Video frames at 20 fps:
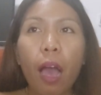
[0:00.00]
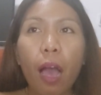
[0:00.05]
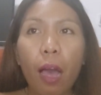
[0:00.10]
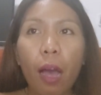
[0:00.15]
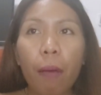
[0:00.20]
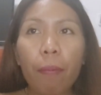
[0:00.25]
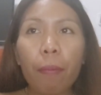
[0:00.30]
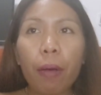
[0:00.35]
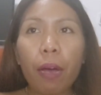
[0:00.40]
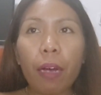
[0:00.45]

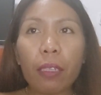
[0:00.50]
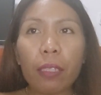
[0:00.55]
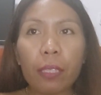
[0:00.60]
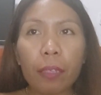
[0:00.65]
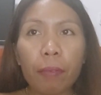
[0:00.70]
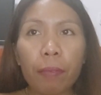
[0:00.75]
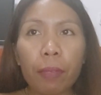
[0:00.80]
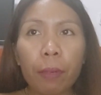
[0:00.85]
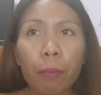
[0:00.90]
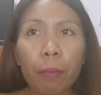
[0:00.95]
have
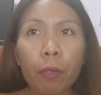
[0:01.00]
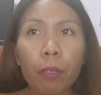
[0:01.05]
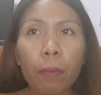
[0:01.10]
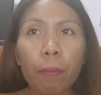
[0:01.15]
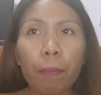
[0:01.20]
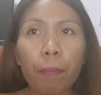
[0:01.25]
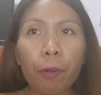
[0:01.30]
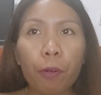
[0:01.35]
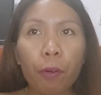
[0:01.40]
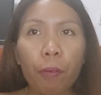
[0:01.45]
acceptable
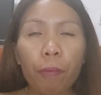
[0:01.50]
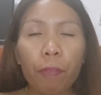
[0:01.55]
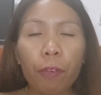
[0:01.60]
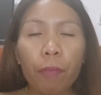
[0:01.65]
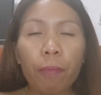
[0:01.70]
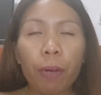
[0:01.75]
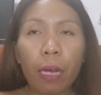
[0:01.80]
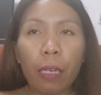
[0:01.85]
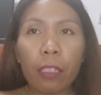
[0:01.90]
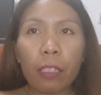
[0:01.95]
proof
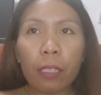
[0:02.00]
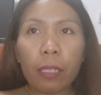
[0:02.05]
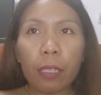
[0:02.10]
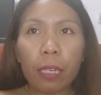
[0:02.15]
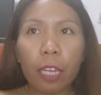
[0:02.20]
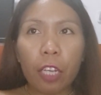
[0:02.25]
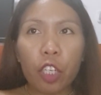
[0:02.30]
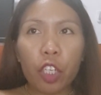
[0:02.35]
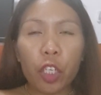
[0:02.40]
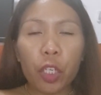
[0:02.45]
of
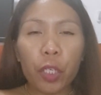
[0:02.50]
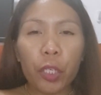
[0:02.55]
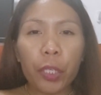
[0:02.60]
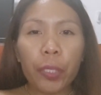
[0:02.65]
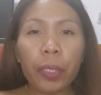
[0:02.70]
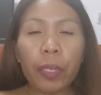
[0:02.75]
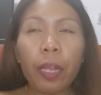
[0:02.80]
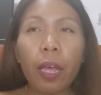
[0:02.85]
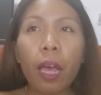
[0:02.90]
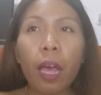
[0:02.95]

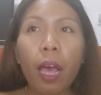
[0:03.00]
vaccination,